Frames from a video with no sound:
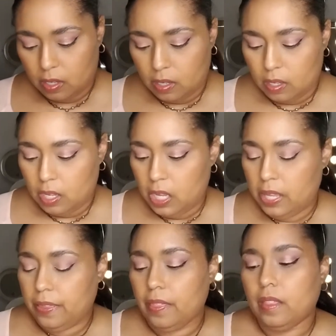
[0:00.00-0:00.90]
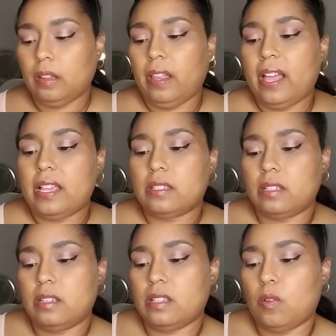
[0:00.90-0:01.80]
And then the last is a
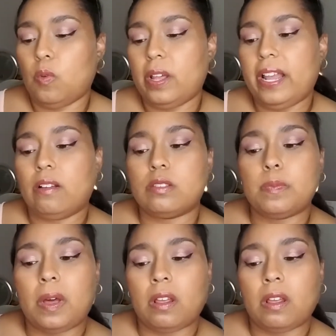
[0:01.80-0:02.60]
1 ounce bottle